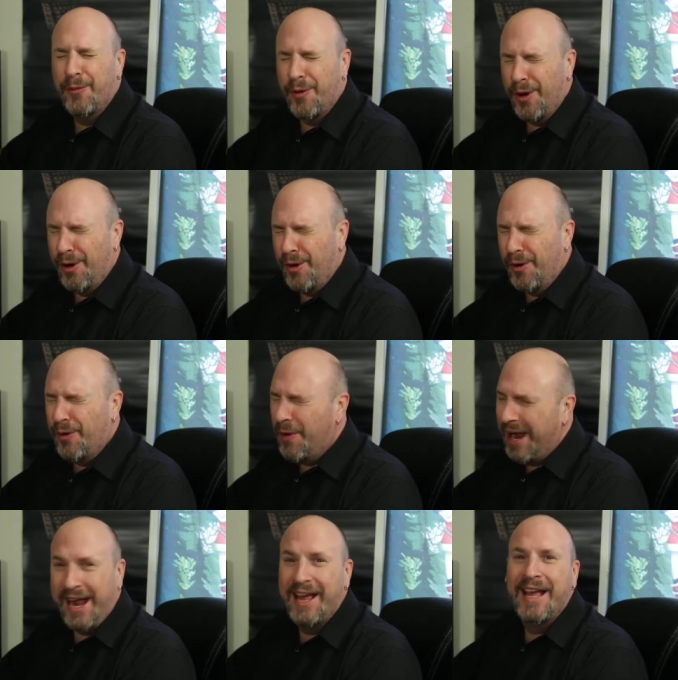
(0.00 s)
woo!
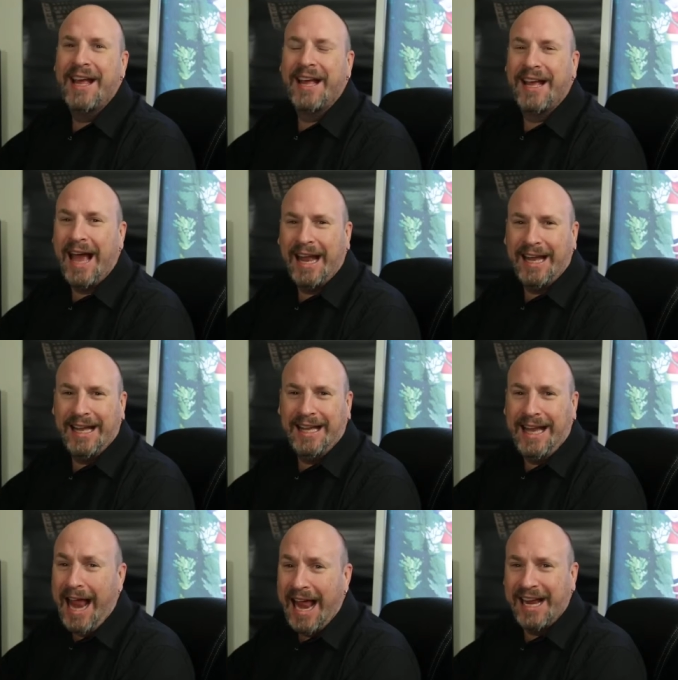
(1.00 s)

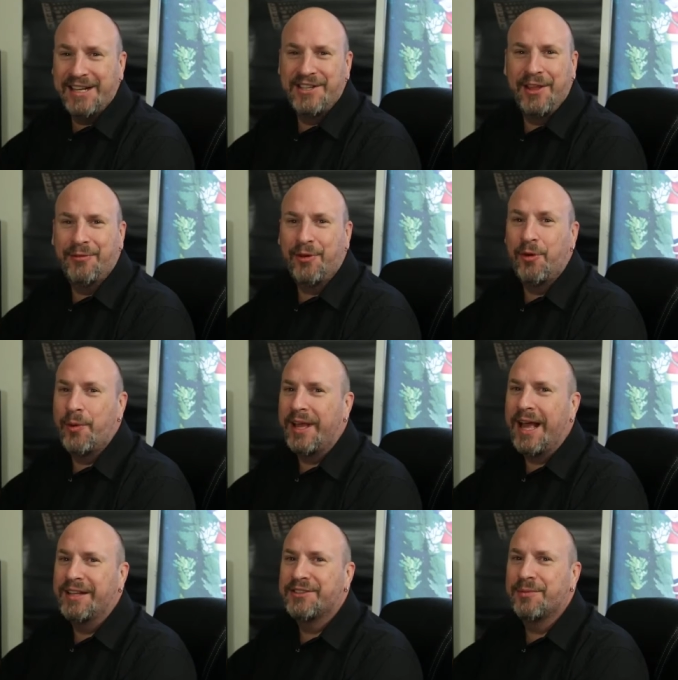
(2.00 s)
God dang, Jethro, we
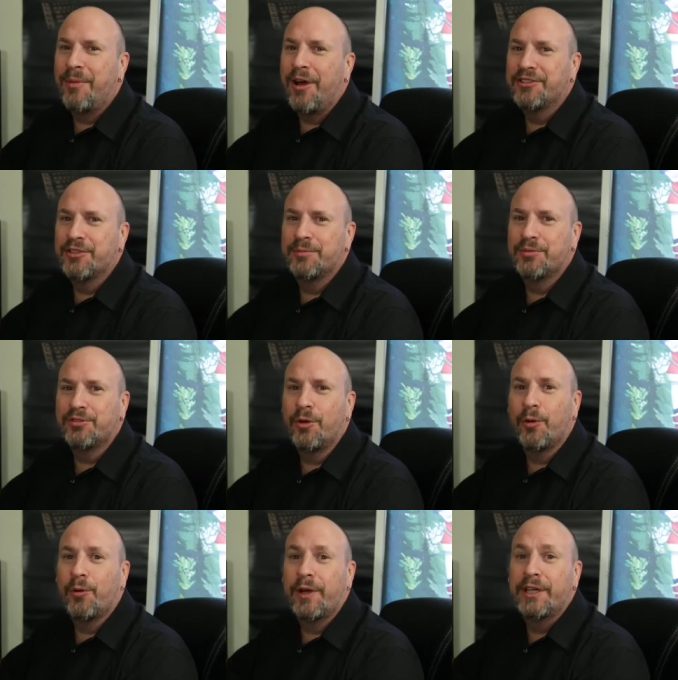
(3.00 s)
got some awesome
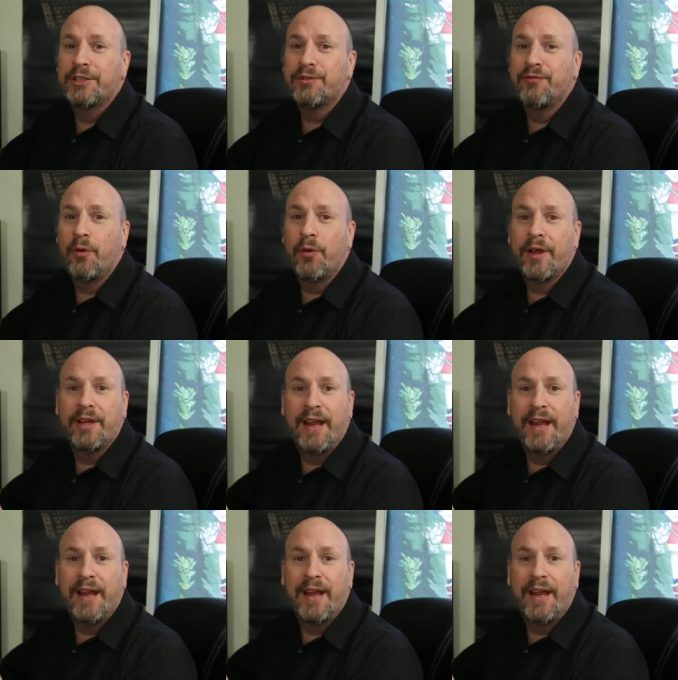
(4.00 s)
stories for you.